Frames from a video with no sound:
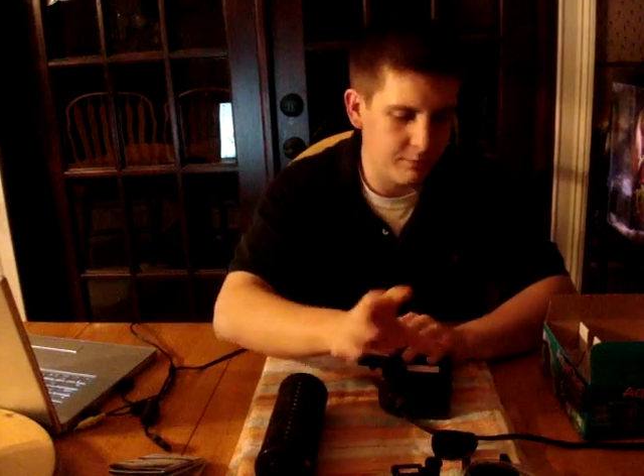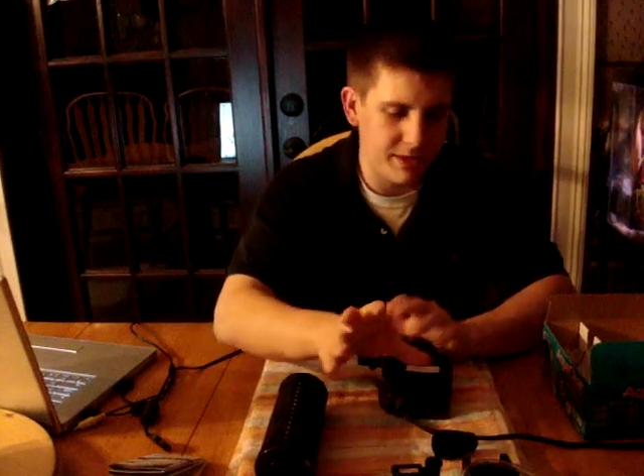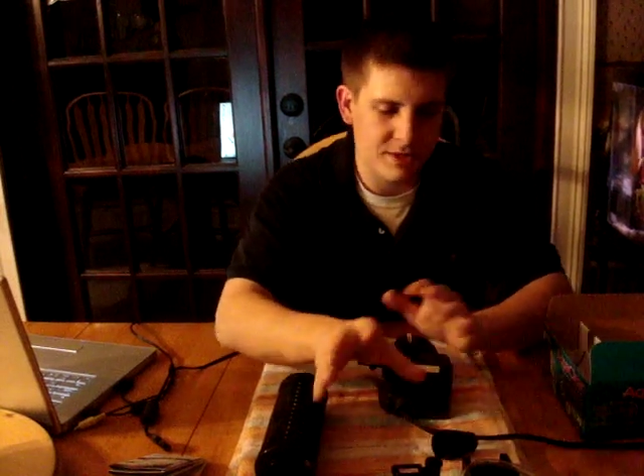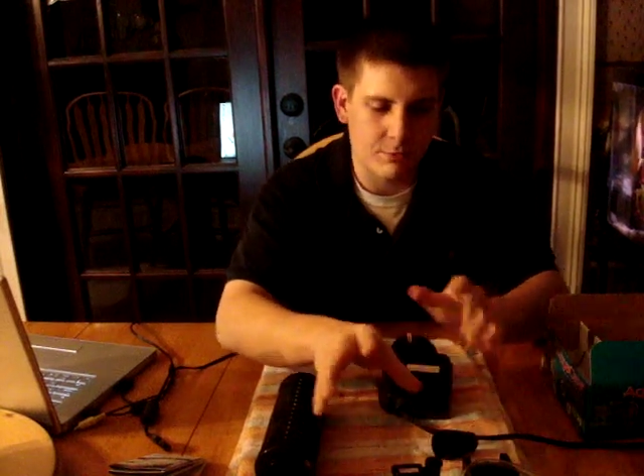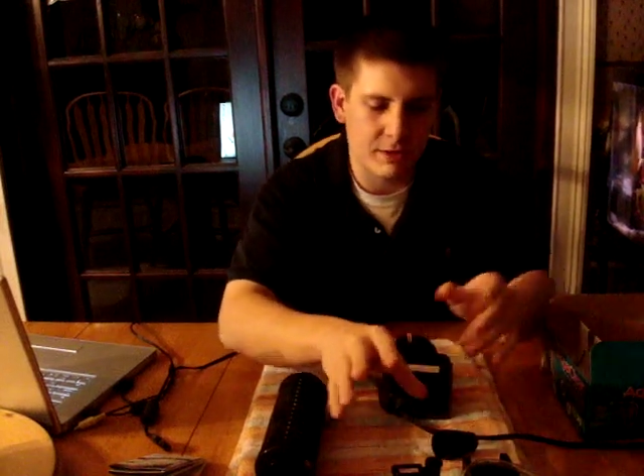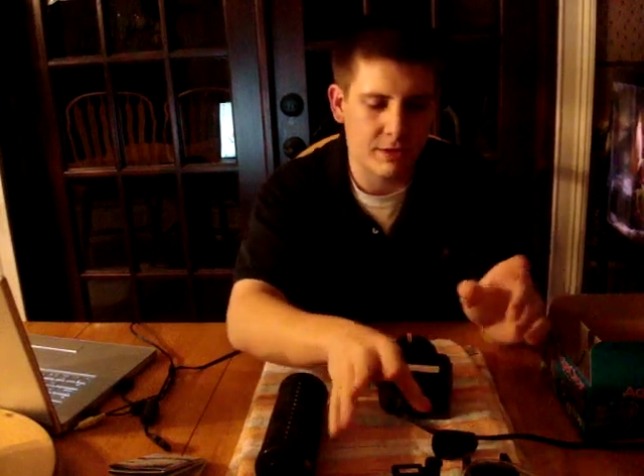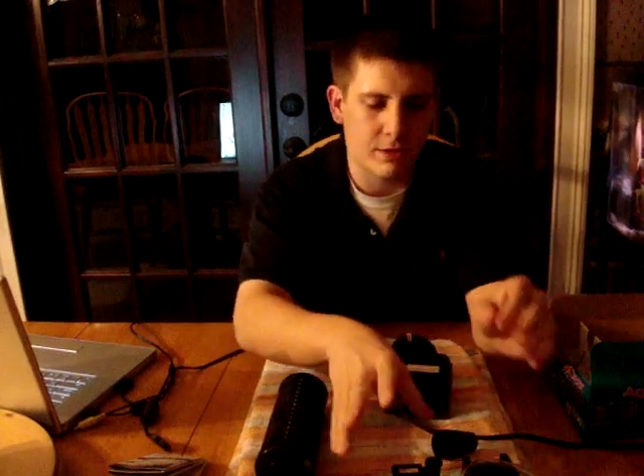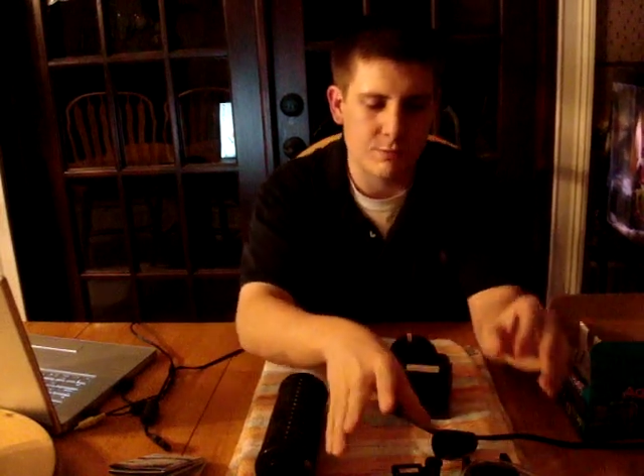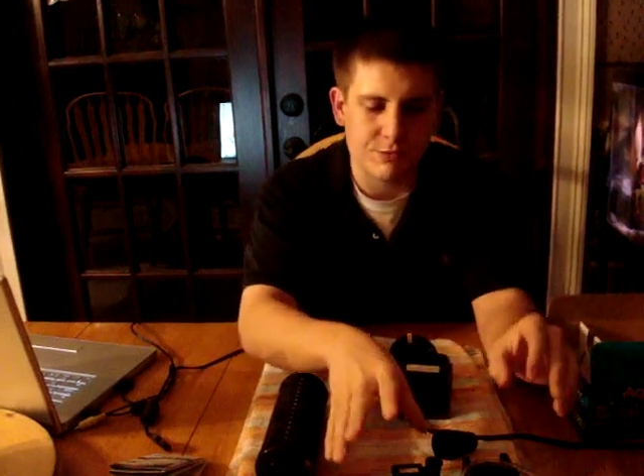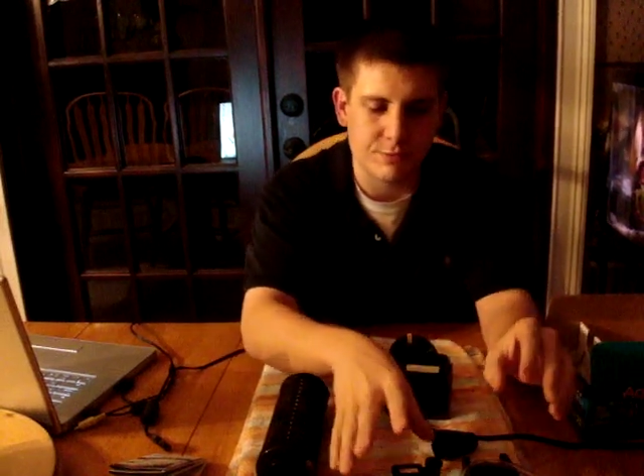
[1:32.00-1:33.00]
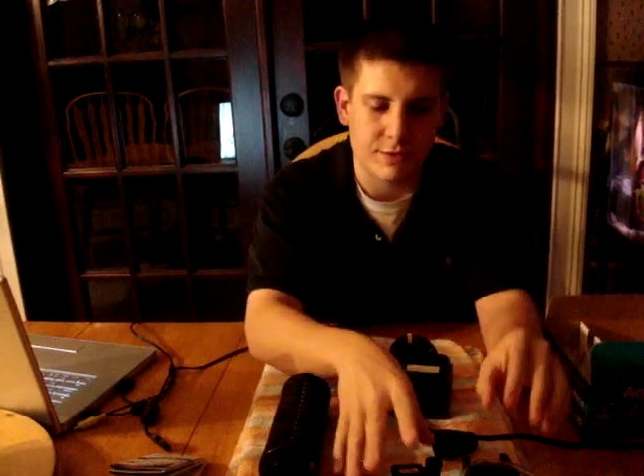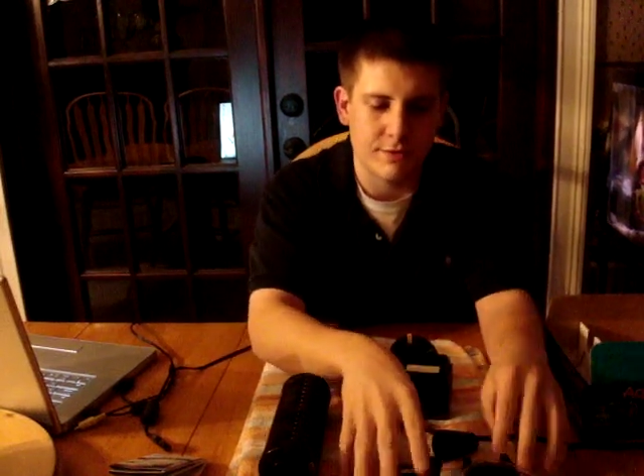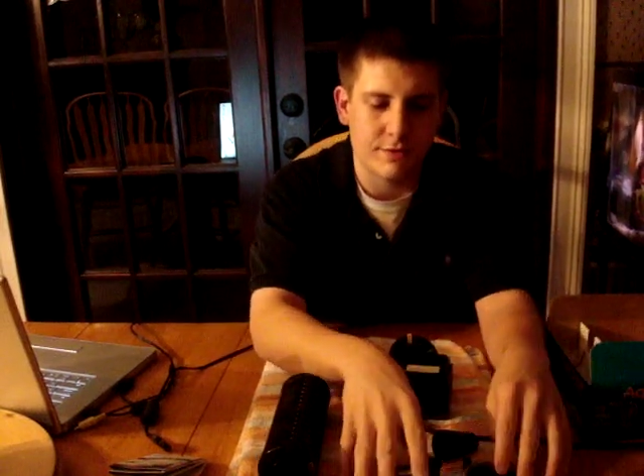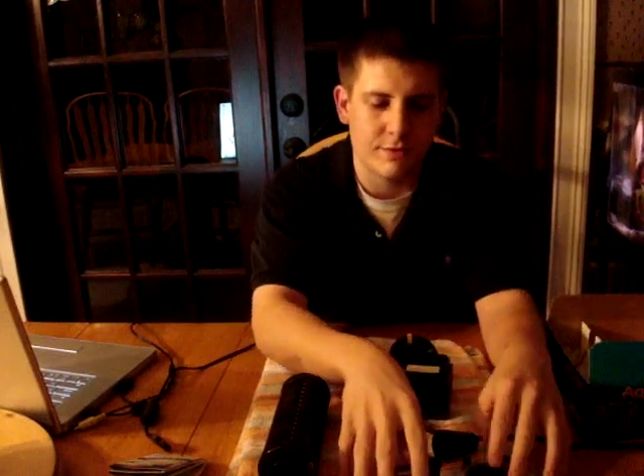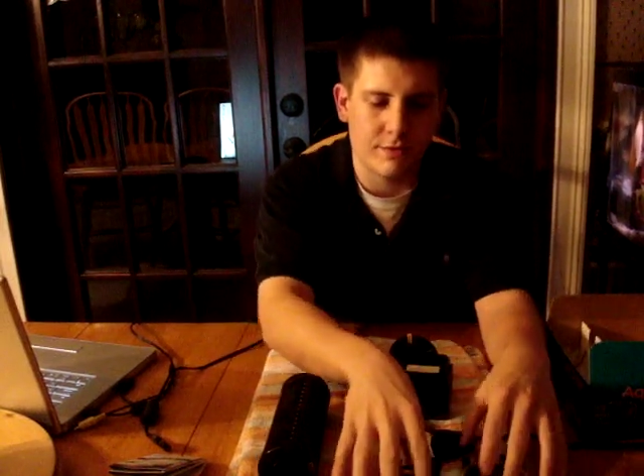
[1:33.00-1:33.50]
basically what it comes
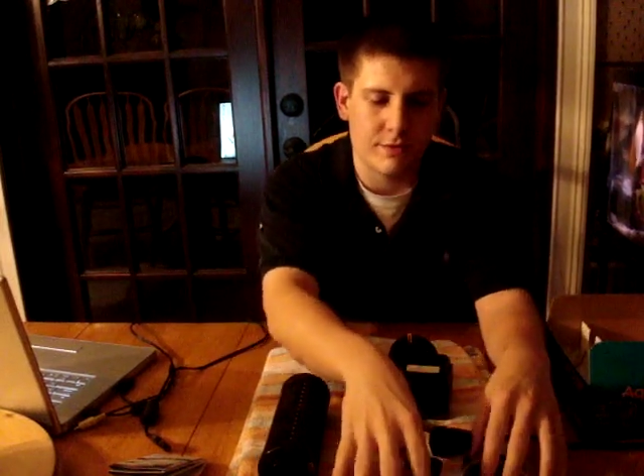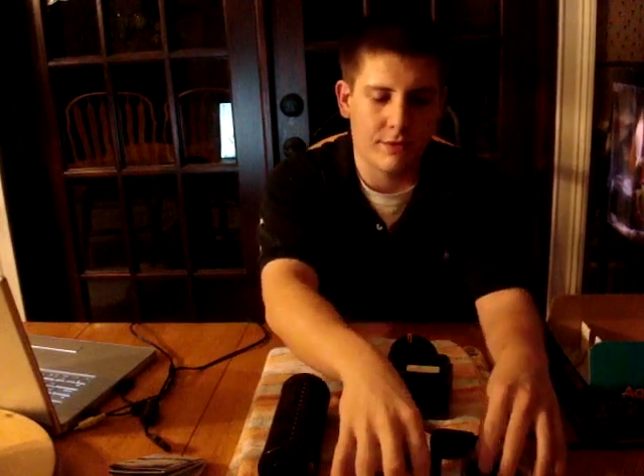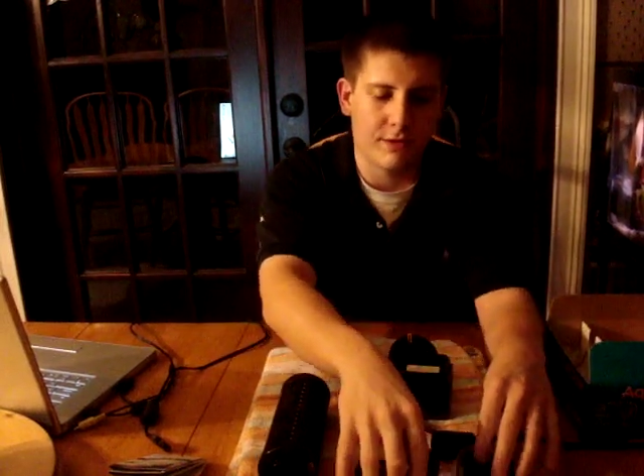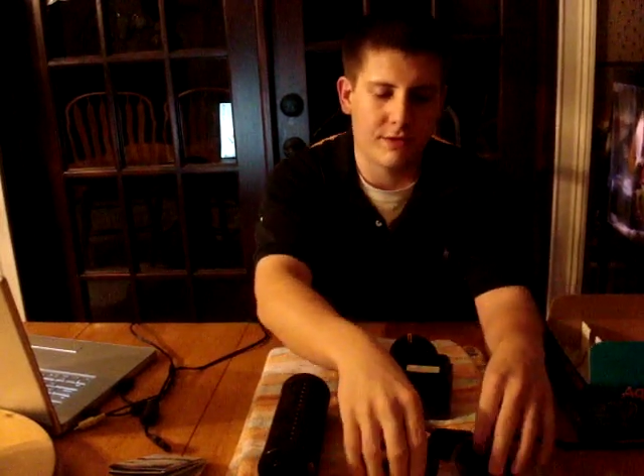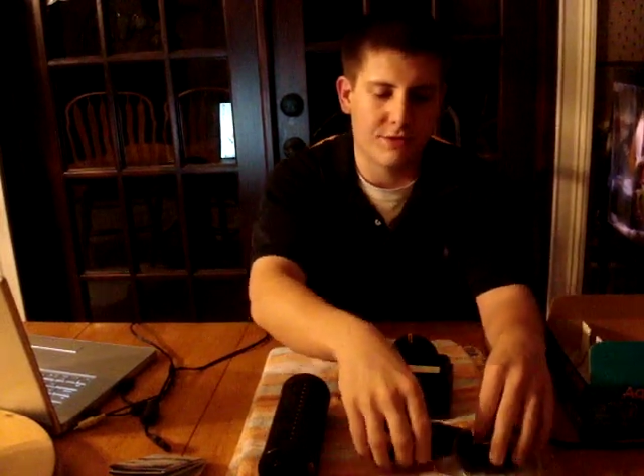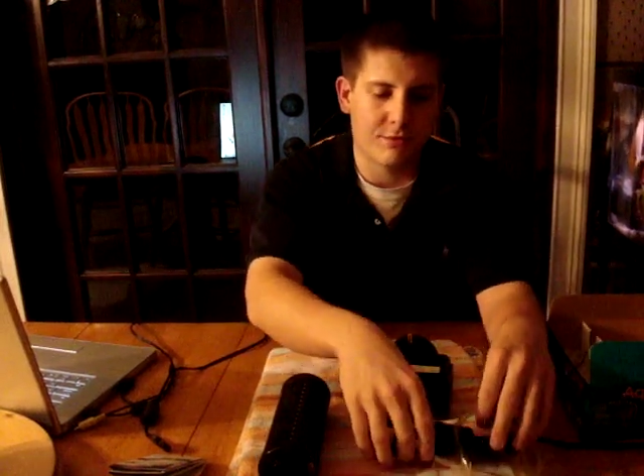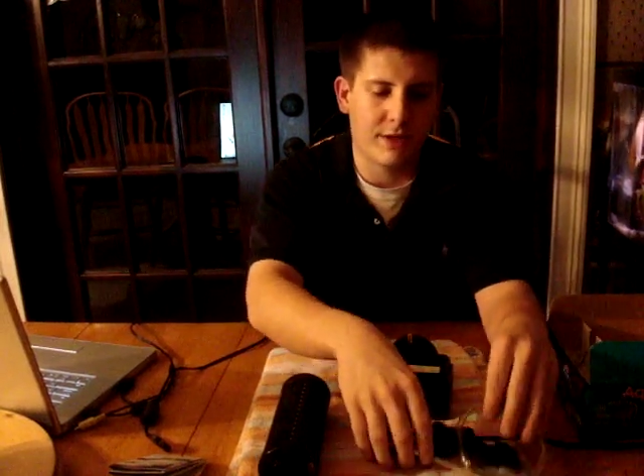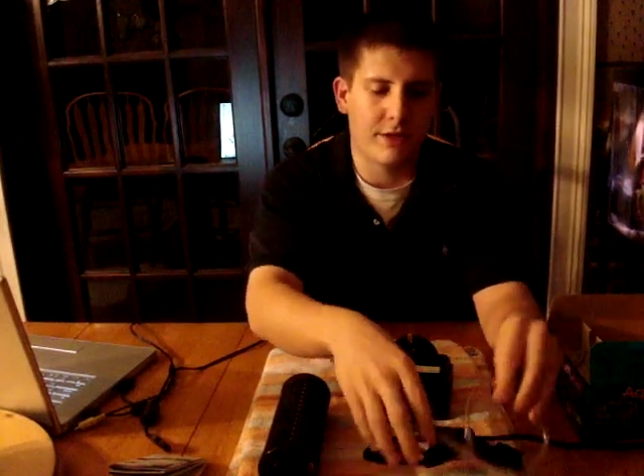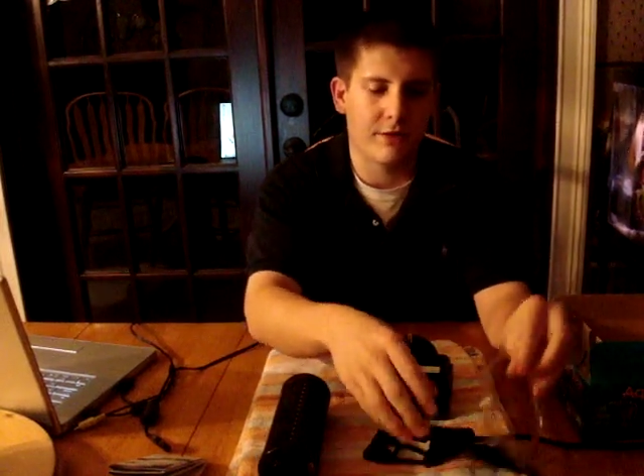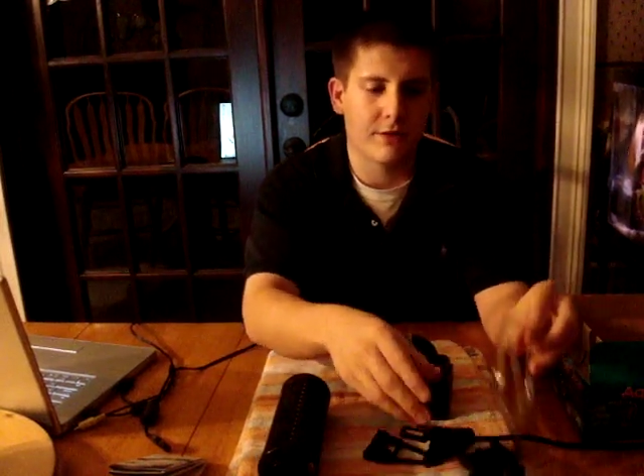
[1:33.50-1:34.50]
with. Is right here.